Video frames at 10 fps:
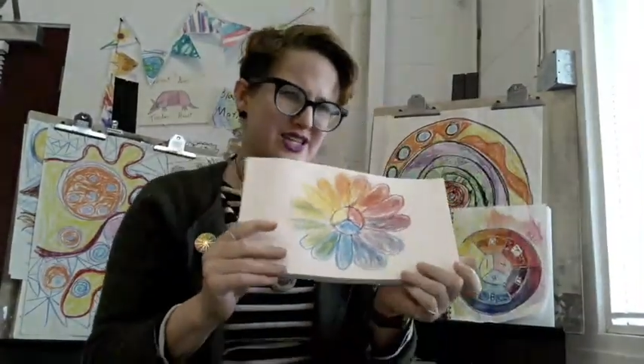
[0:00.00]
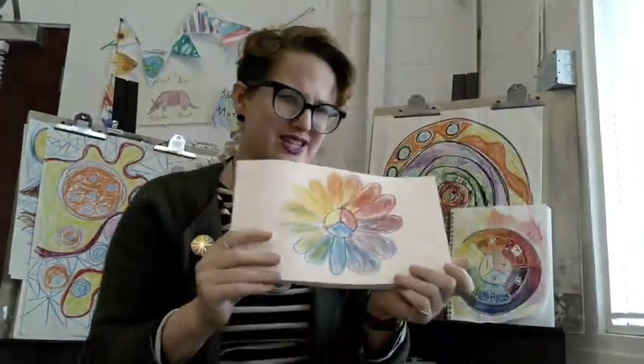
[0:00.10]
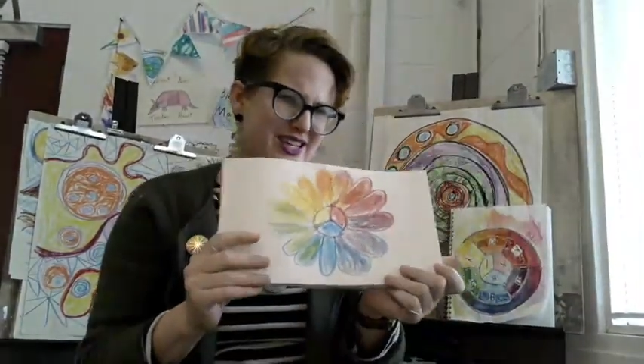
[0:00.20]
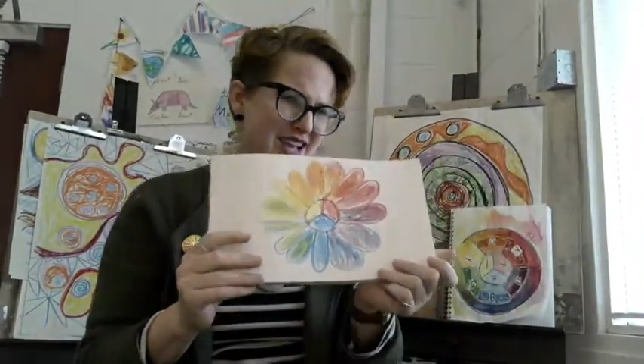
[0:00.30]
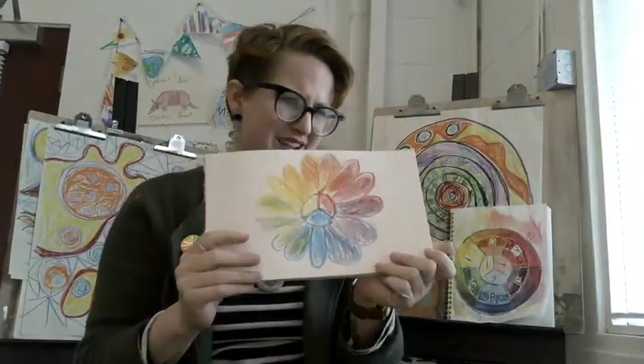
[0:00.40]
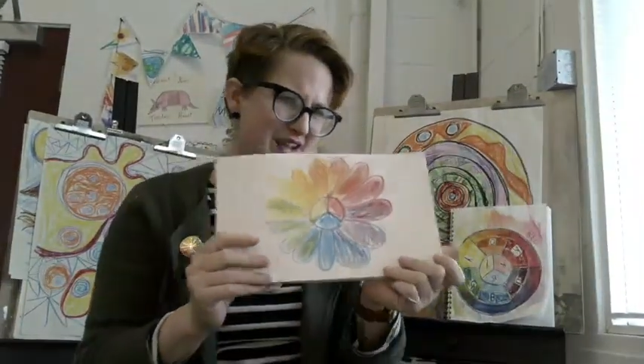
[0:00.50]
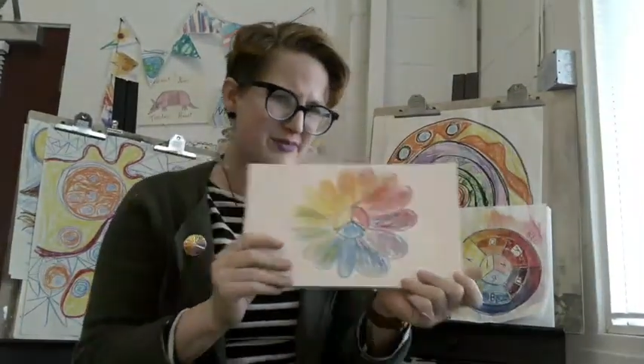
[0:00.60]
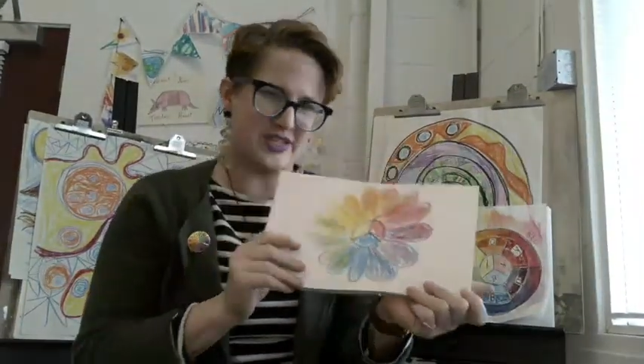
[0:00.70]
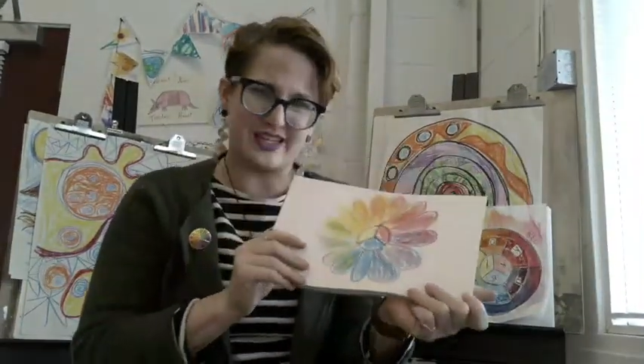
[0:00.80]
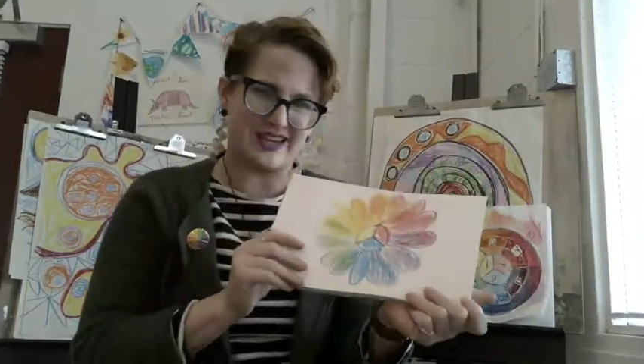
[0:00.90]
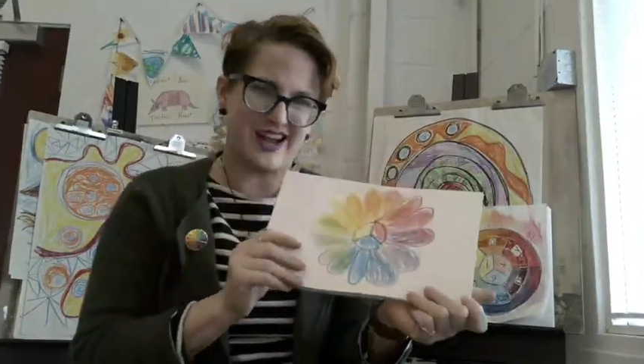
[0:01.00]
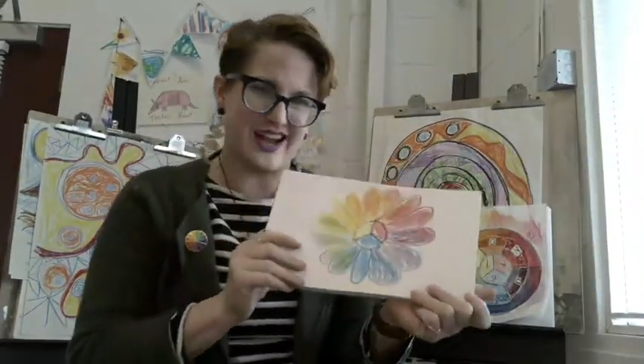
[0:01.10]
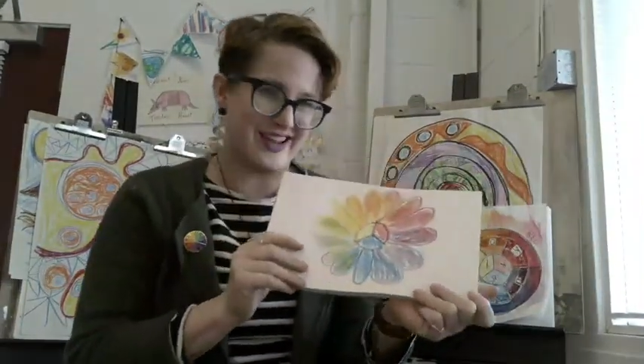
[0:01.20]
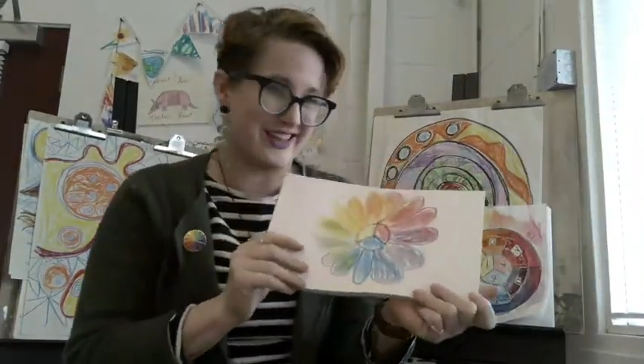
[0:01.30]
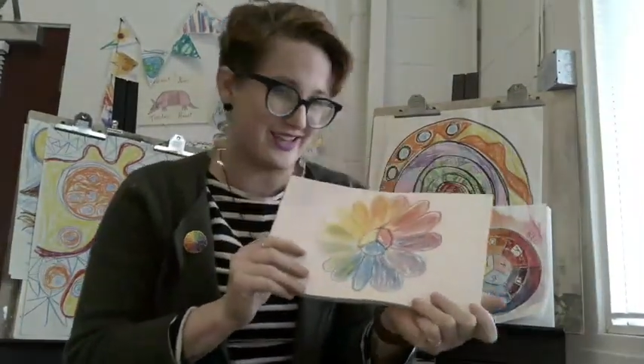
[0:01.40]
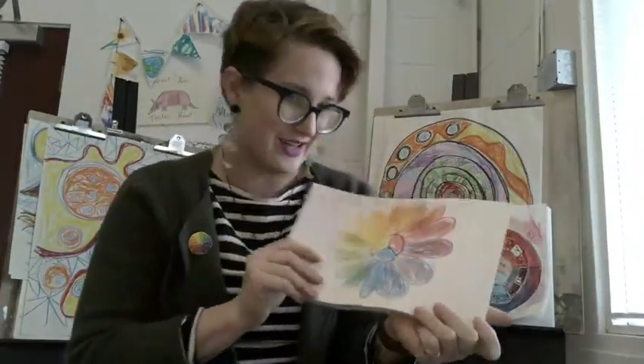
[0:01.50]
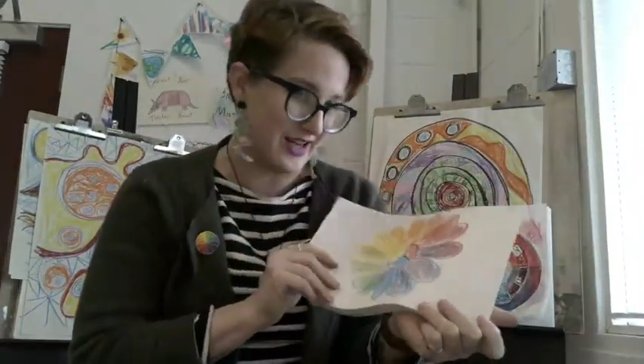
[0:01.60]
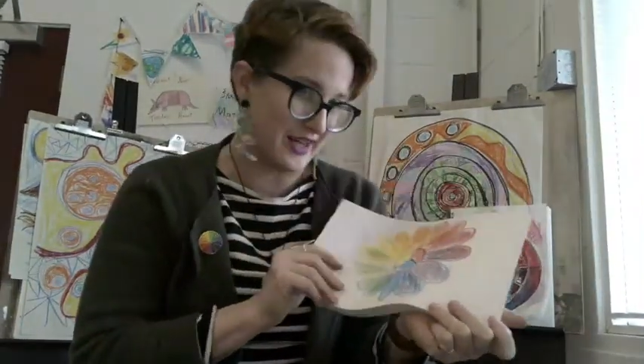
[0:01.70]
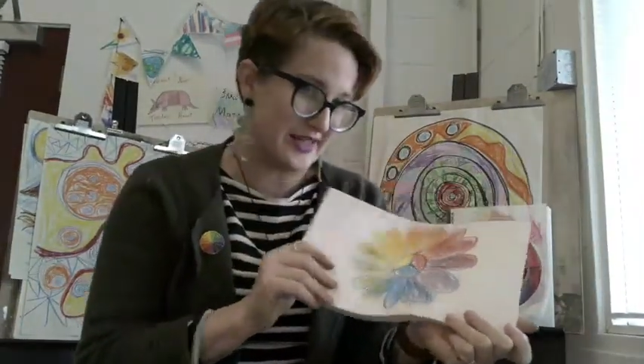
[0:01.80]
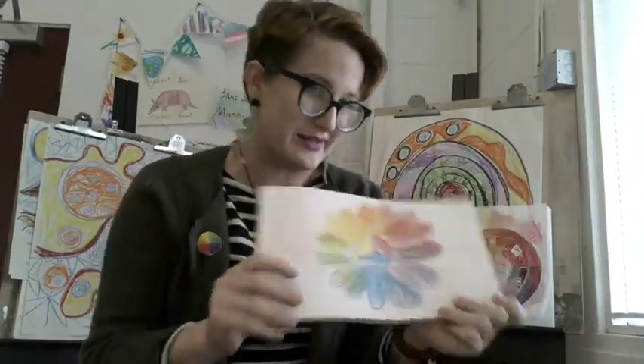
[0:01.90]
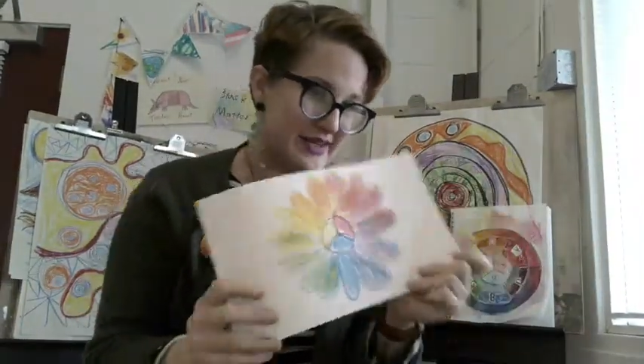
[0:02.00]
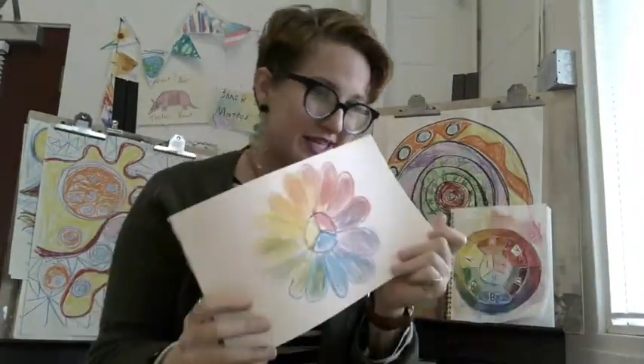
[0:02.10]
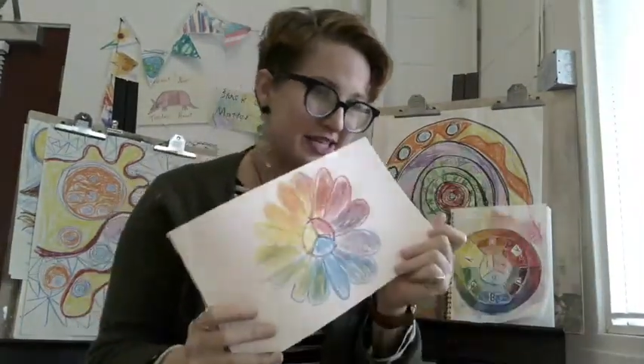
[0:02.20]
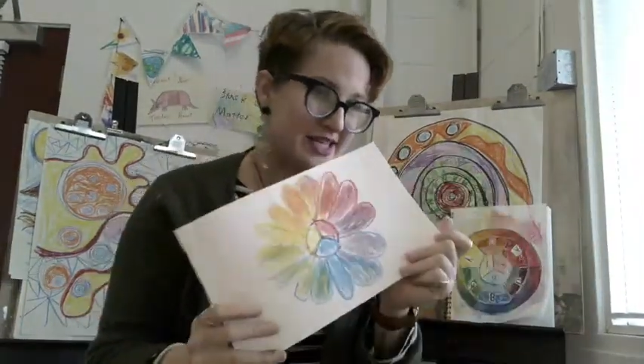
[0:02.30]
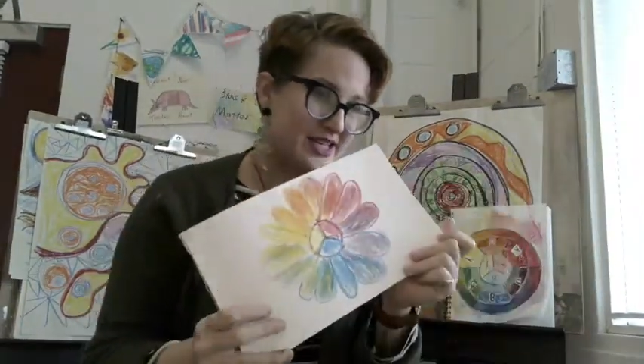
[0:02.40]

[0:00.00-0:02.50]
ended up looking kind of like a color wheel,